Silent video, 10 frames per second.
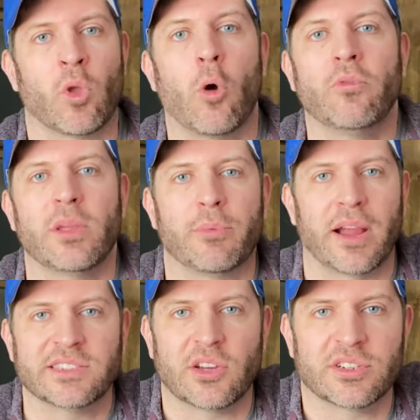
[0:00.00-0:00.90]
hopefully
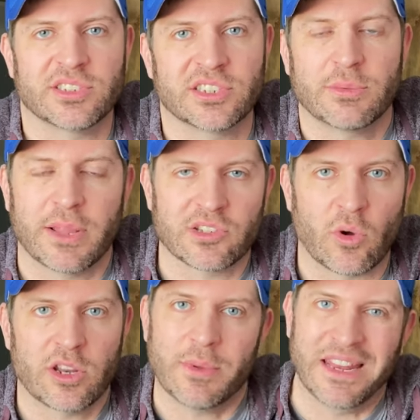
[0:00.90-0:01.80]
price out a system that's
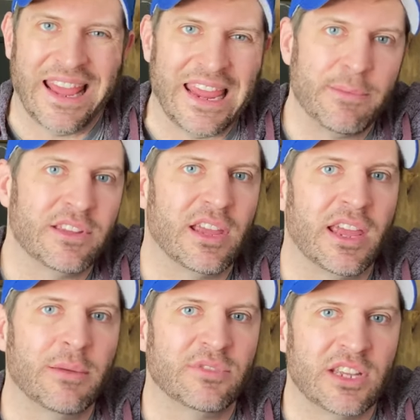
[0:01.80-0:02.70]
going to be an
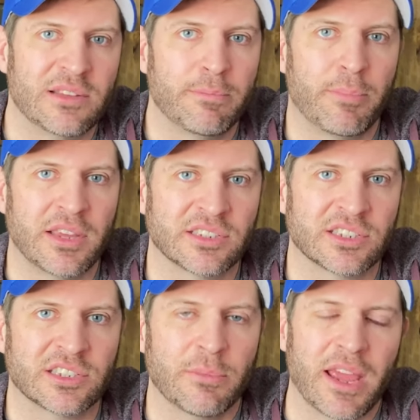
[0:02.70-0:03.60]
AMD based
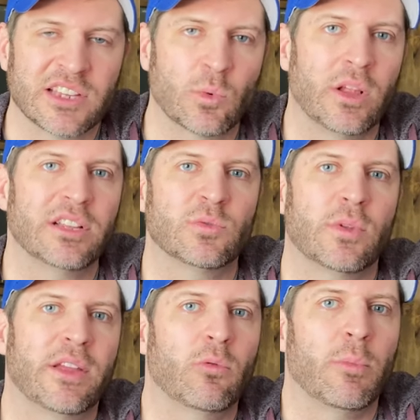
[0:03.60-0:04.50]
system as well as
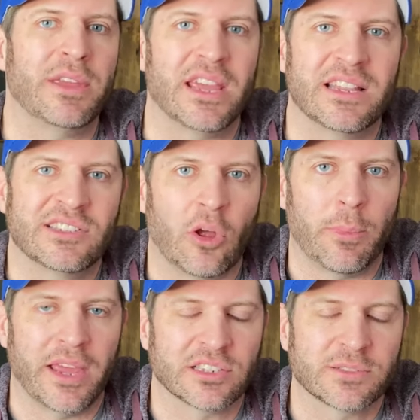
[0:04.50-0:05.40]
one that will be Intel
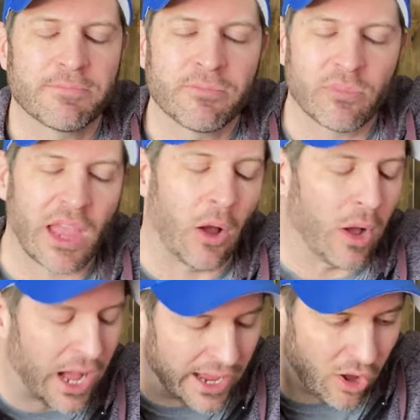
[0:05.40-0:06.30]
based. Now,
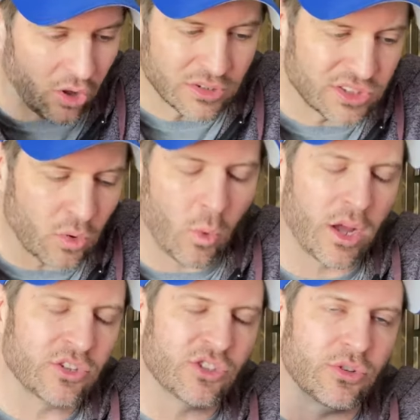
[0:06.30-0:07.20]
I also
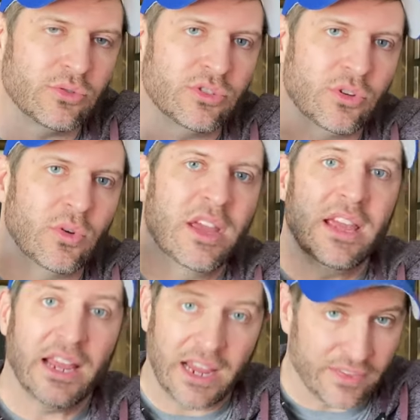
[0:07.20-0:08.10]
want you to,
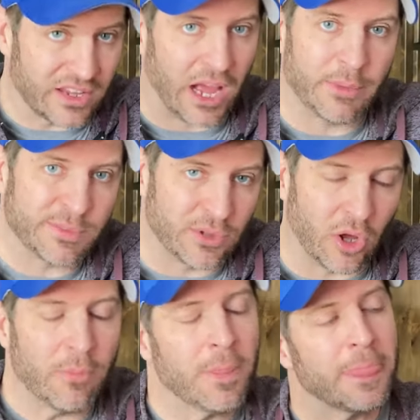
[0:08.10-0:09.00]
in the comments
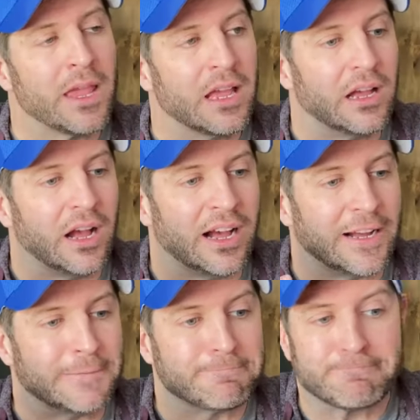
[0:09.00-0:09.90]
below,
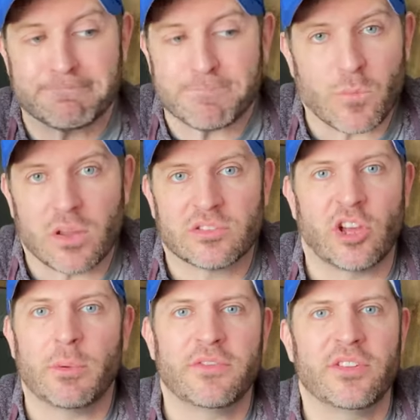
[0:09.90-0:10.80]
um,
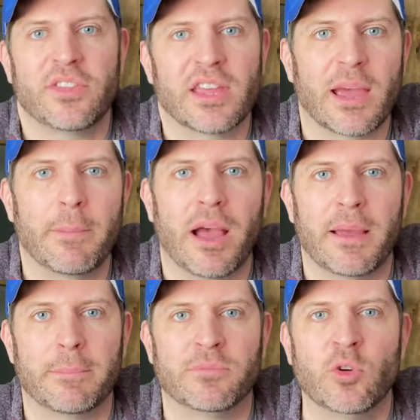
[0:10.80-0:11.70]
tell me if you think I'm,
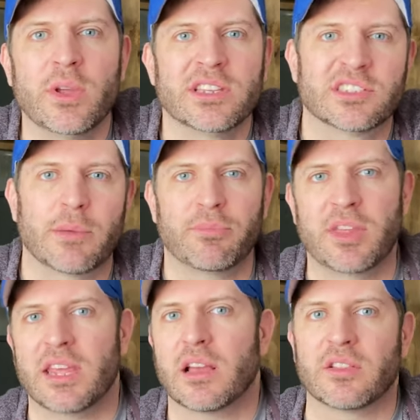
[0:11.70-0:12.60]
I'm doing
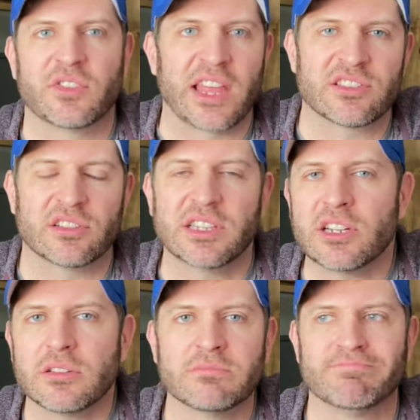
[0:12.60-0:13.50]
something that's a
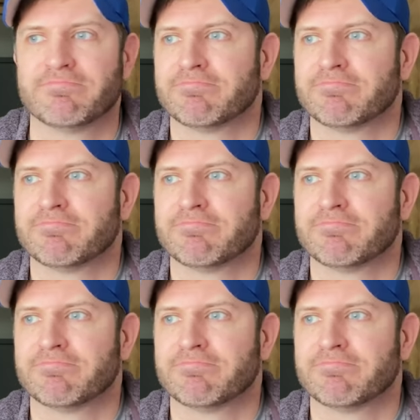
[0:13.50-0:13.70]
little